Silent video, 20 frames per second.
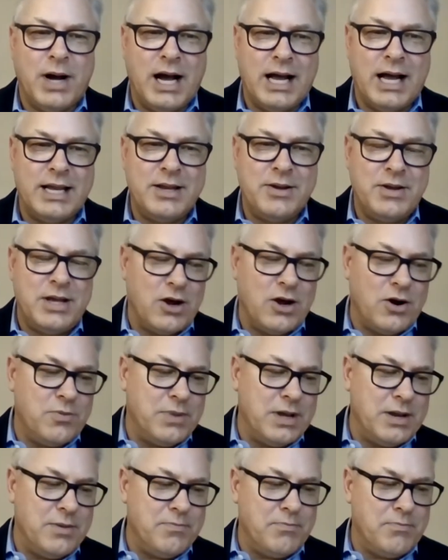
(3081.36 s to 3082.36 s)
but you
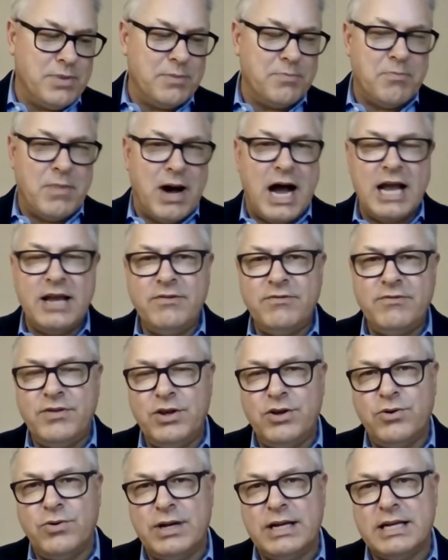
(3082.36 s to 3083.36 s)
know, but but my
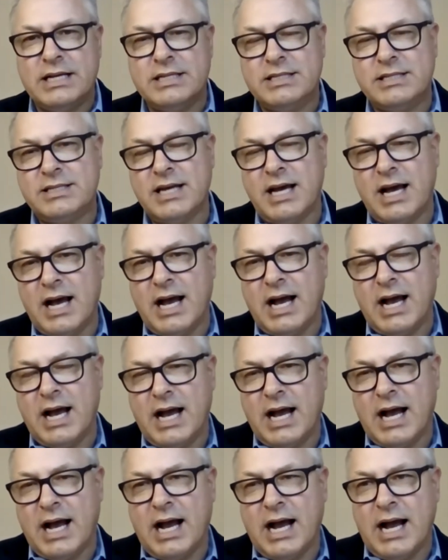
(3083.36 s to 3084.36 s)
view is
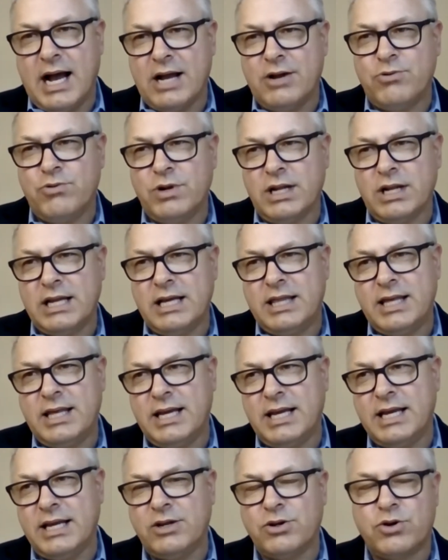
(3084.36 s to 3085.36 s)
I, I really
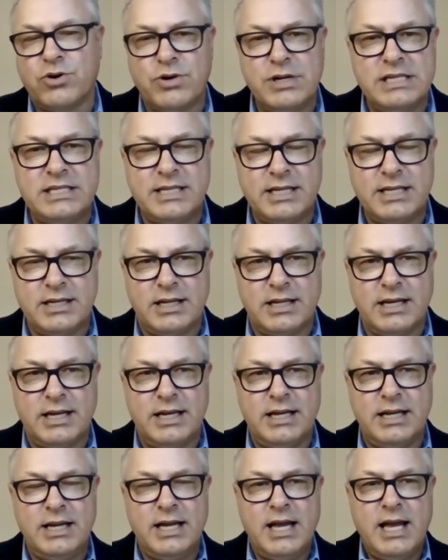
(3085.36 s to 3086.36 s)
think
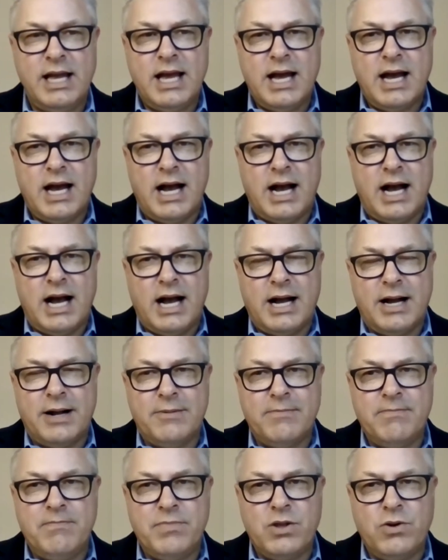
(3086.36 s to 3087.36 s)
increasingly
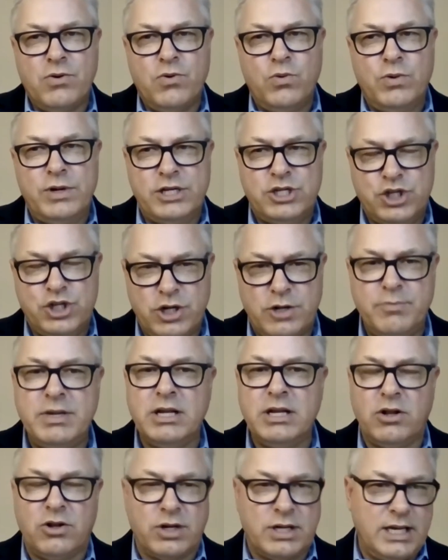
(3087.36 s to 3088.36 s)
um, we should
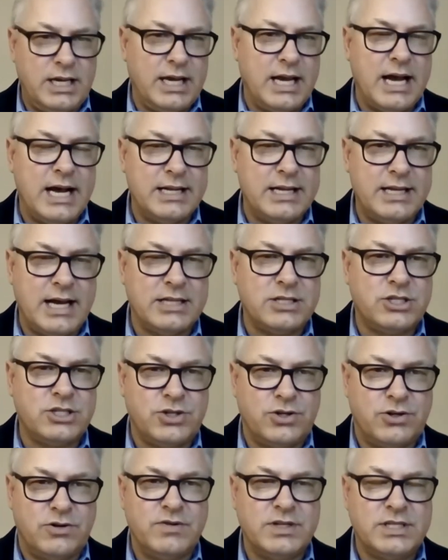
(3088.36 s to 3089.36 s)
be looking at, at
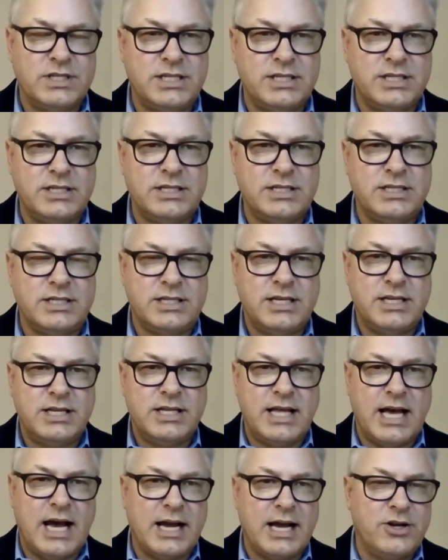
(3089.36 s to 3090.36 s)
services
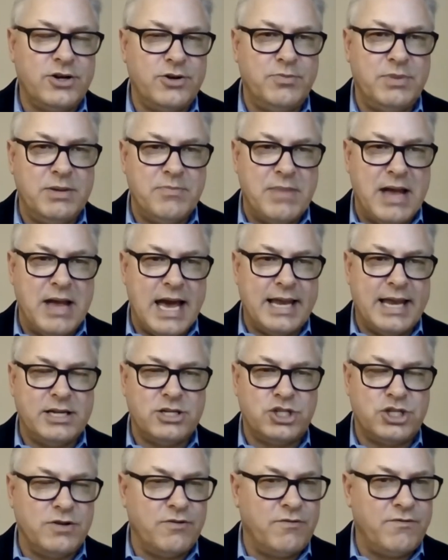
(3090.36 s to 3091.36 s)
that could be
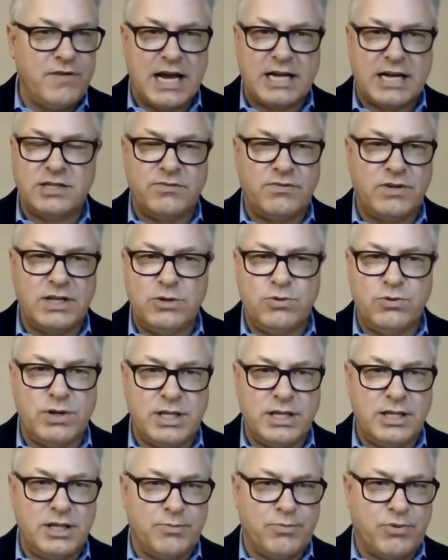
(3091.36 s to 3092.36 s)
managed effectively
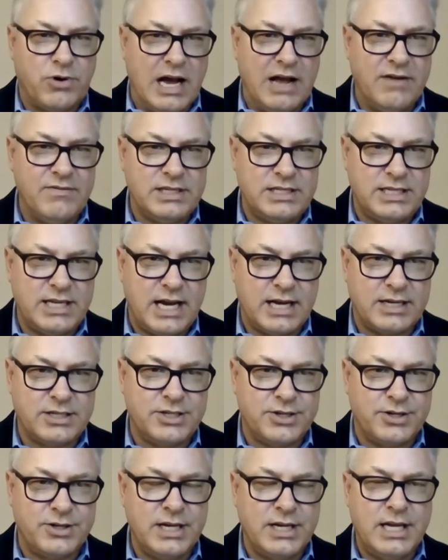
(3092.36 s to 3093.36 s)
within the private
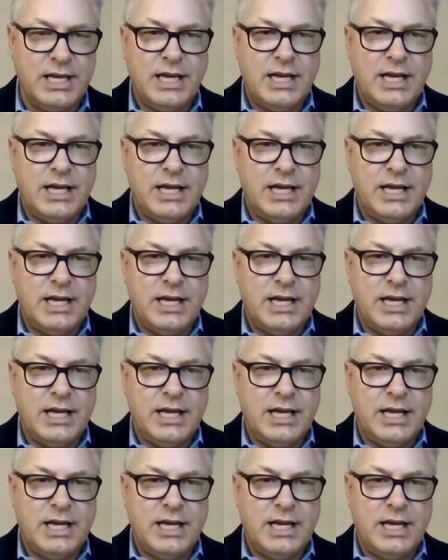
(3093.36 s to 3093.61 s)
sector